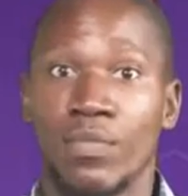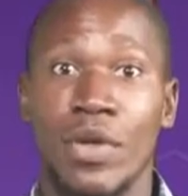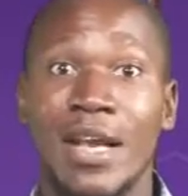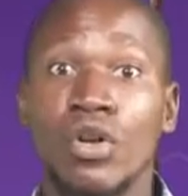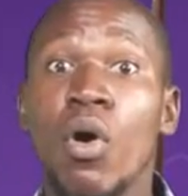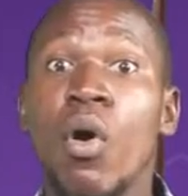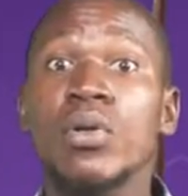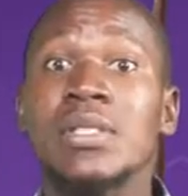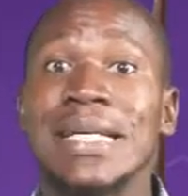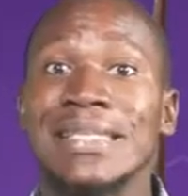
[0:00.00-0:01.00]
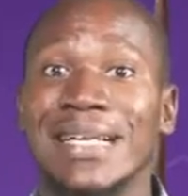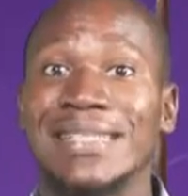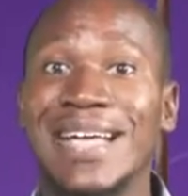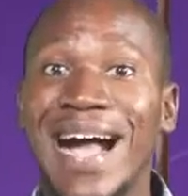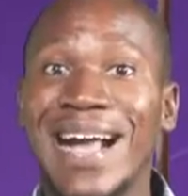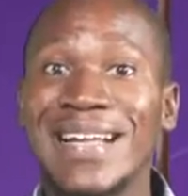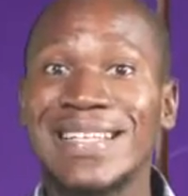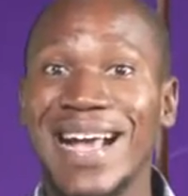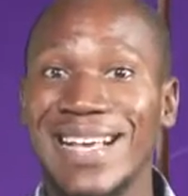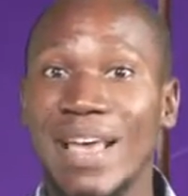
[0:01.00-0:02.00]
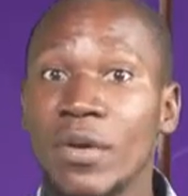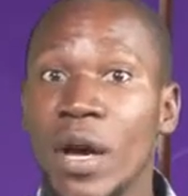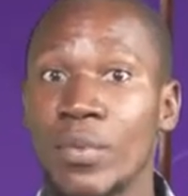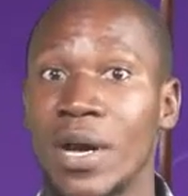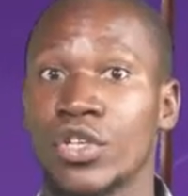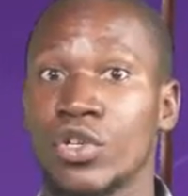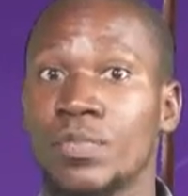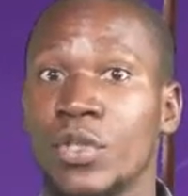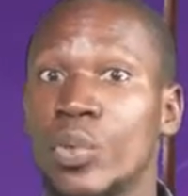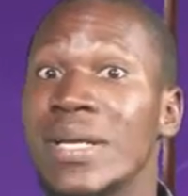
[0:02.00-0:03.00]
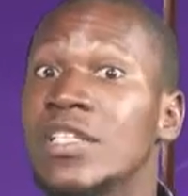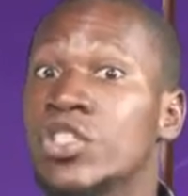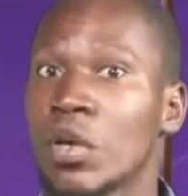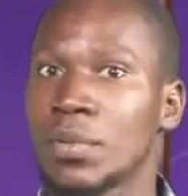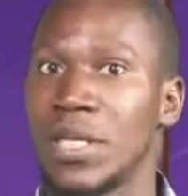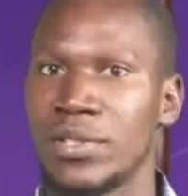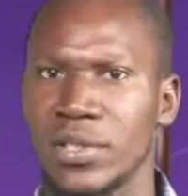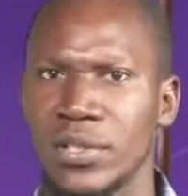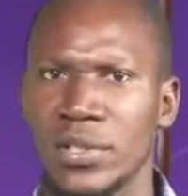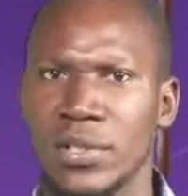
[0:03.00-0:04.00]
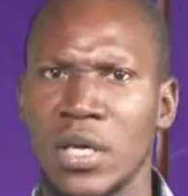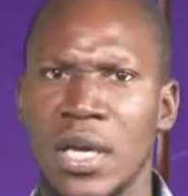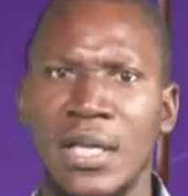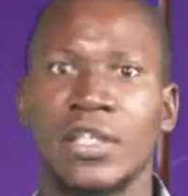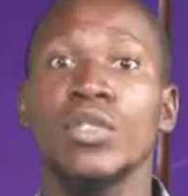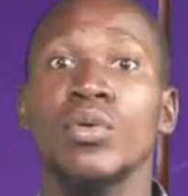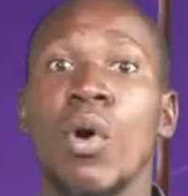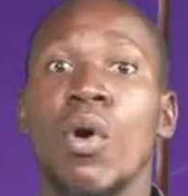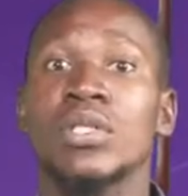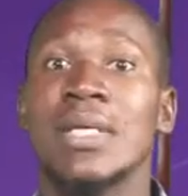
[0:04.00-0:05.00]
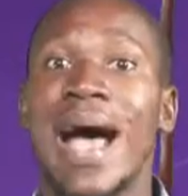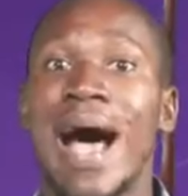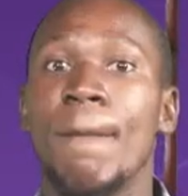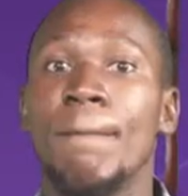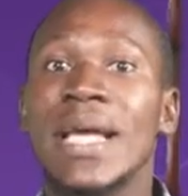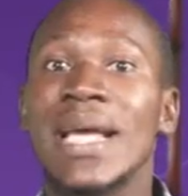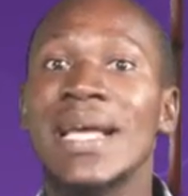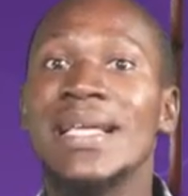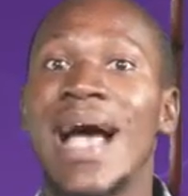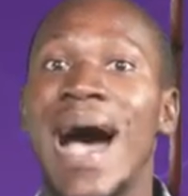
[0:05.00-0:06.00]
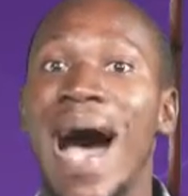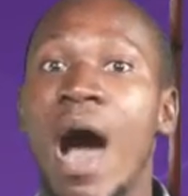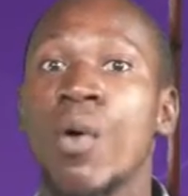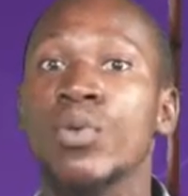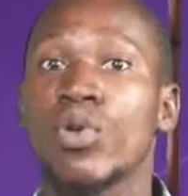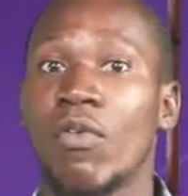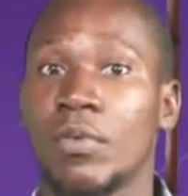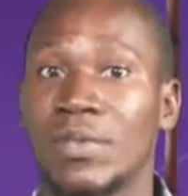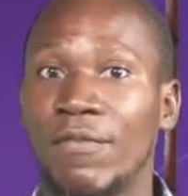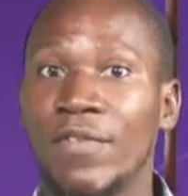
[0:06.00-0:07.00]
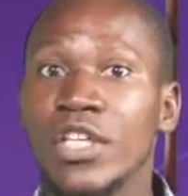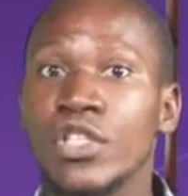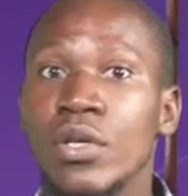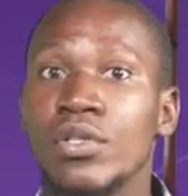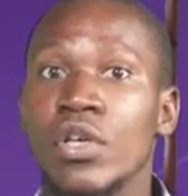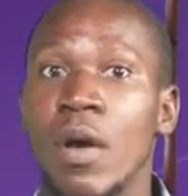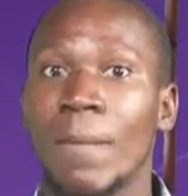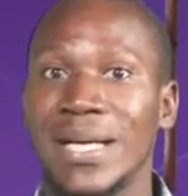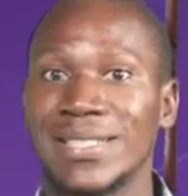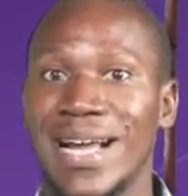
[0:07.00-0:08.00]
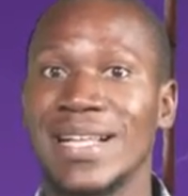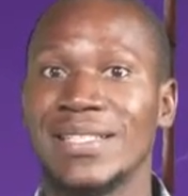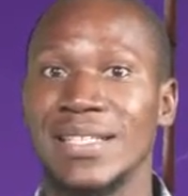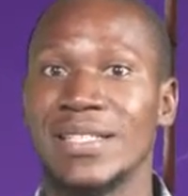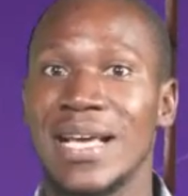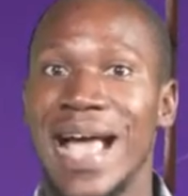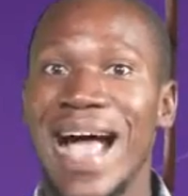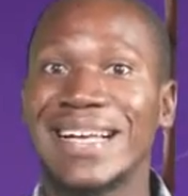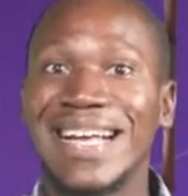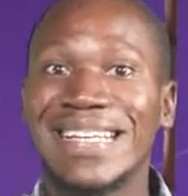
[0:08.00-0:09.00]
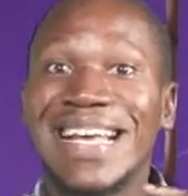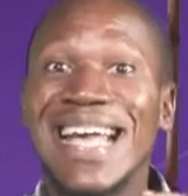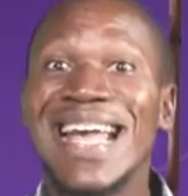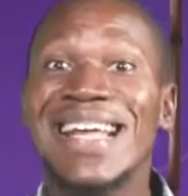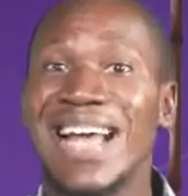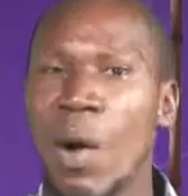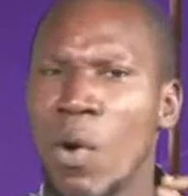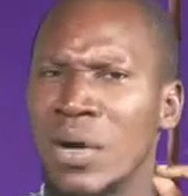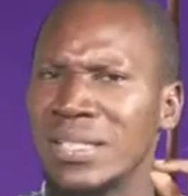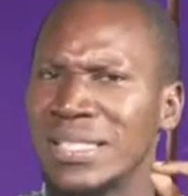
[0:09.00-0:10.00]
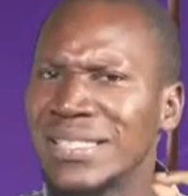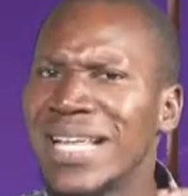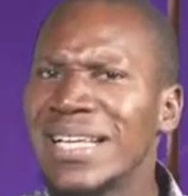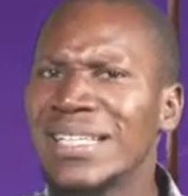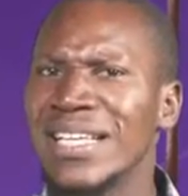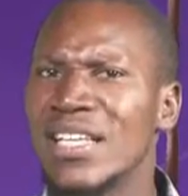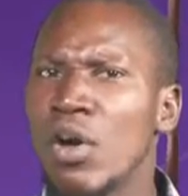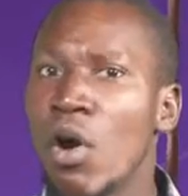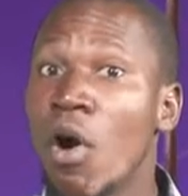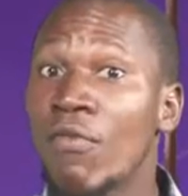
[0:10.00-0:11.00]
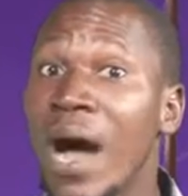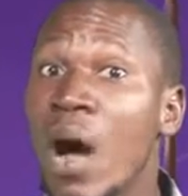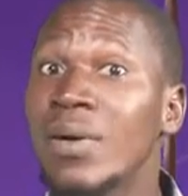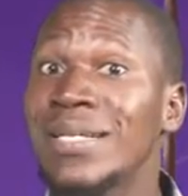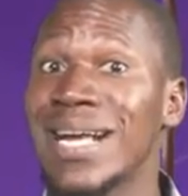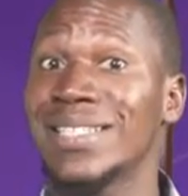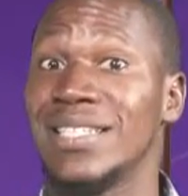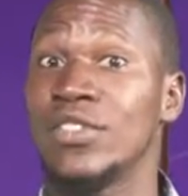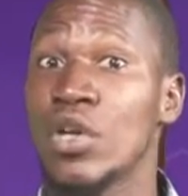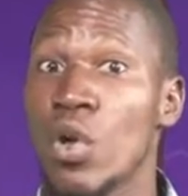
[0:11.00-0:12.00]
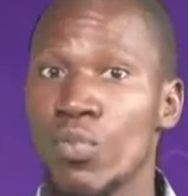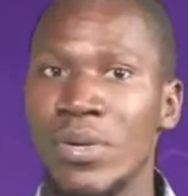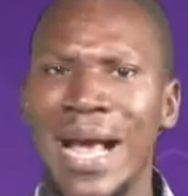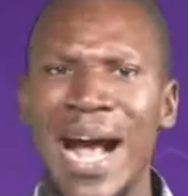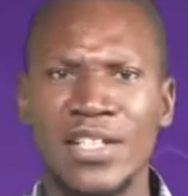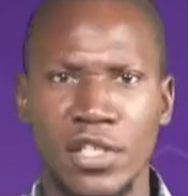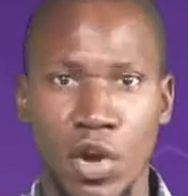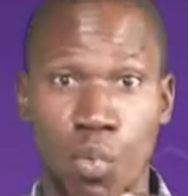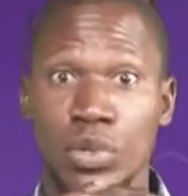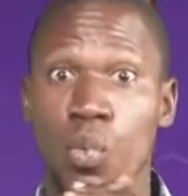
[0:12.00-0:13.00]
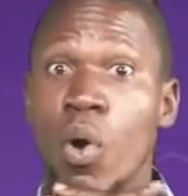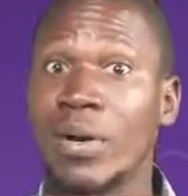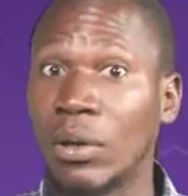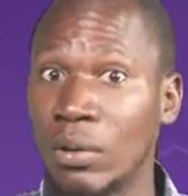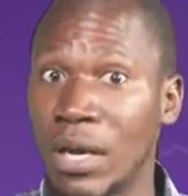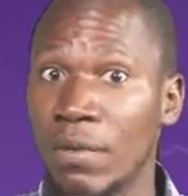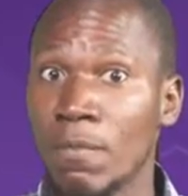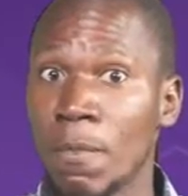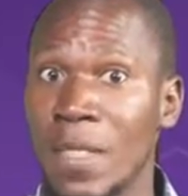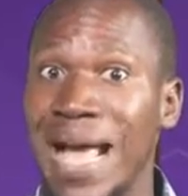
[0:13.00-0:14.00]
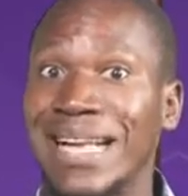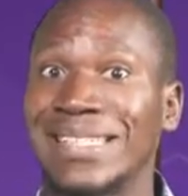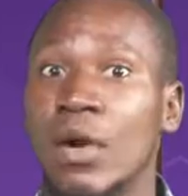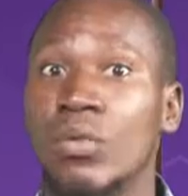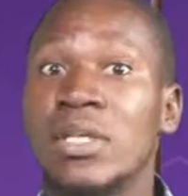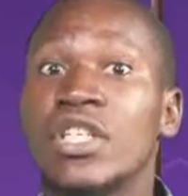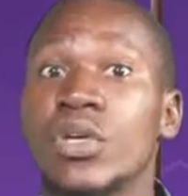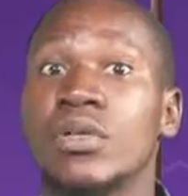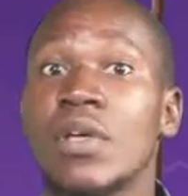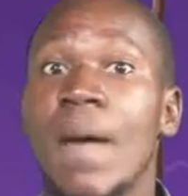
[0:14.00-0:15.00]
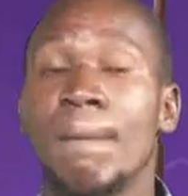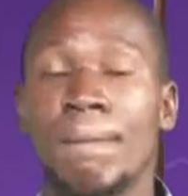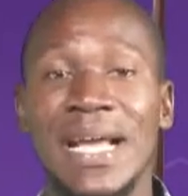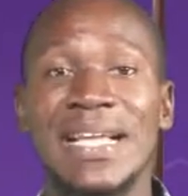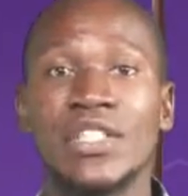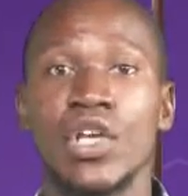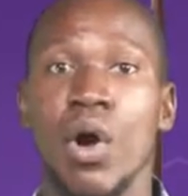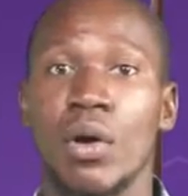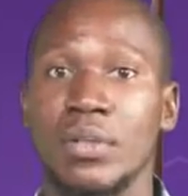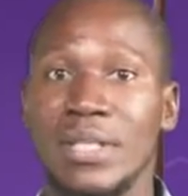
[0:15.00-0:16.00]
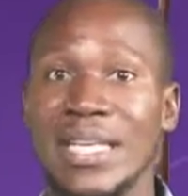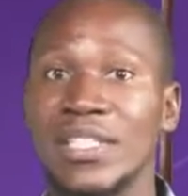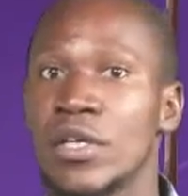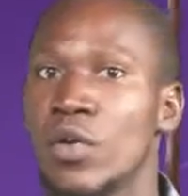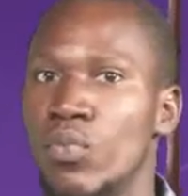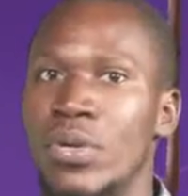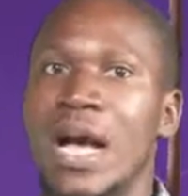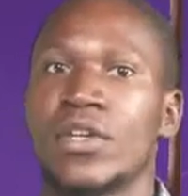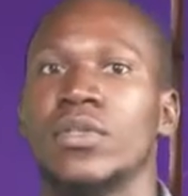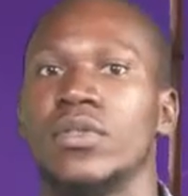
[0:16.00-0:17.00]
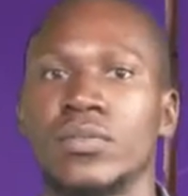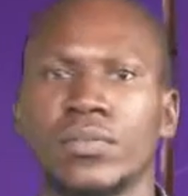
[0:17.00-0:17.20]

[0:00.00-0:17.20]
There are laws that guide chemical reactions between substances. These laws are made out of observations by scientists and can aid our understanding of how gases react with one another and calculations based on these reactions.